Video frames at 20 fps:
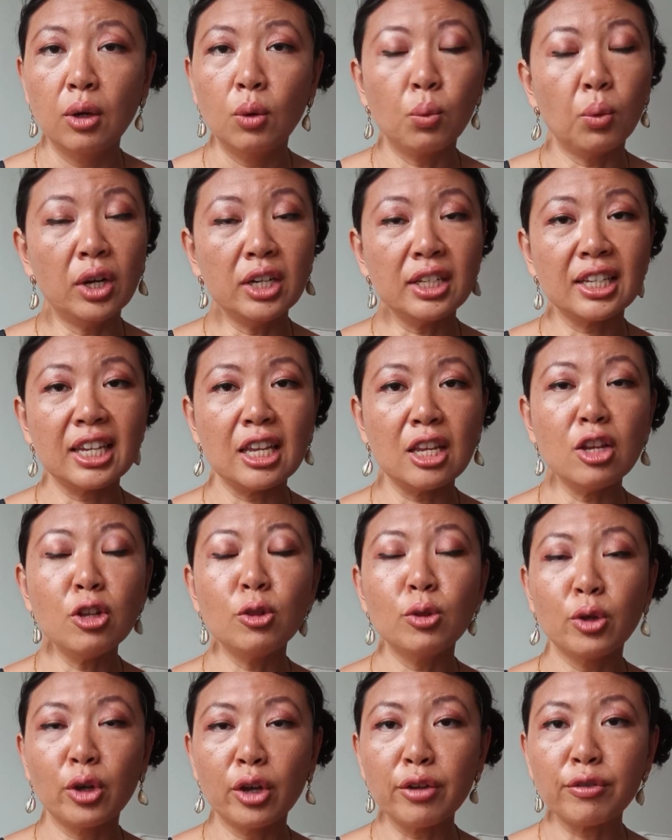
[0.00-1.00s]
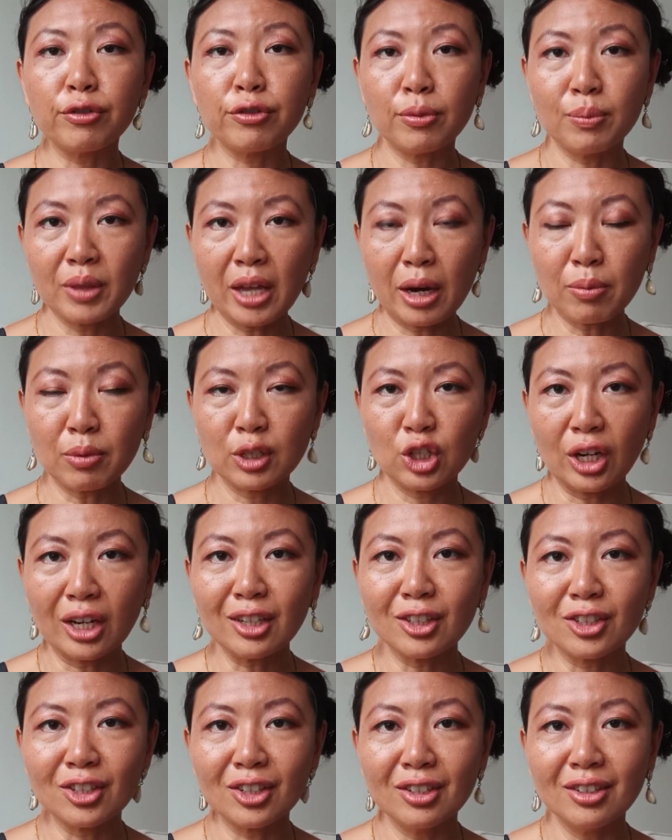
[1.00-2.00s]
What can you learn from that
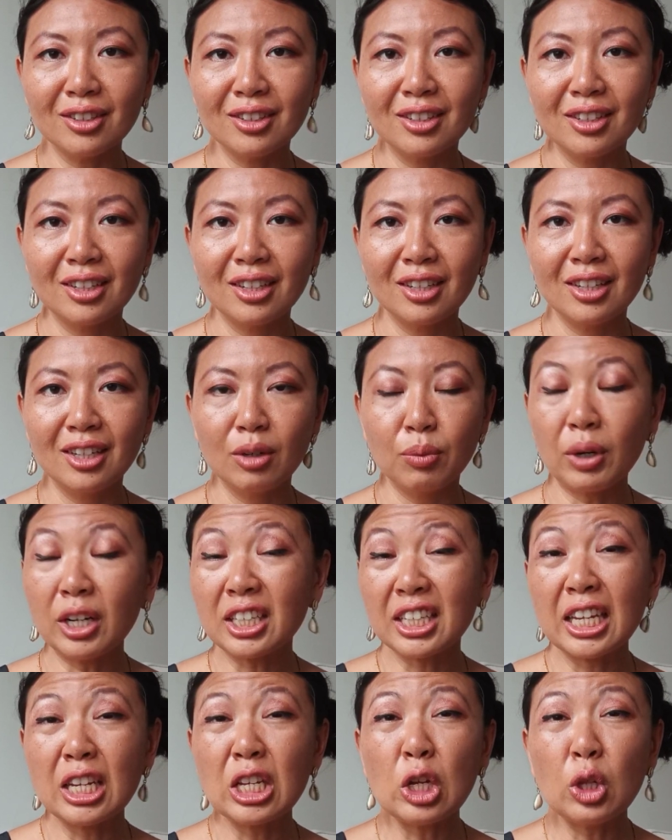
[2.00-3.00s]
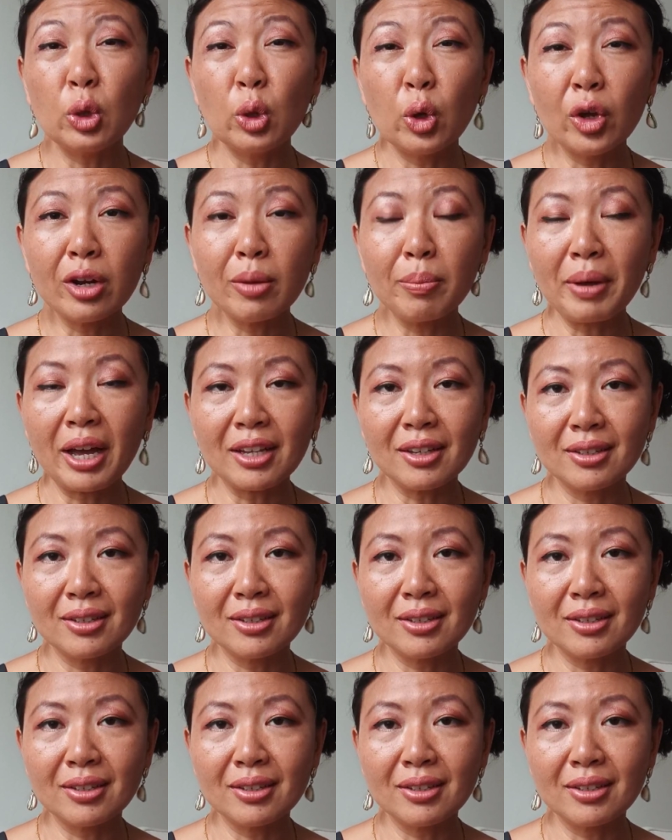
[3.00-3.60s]
rejection? What can you learn about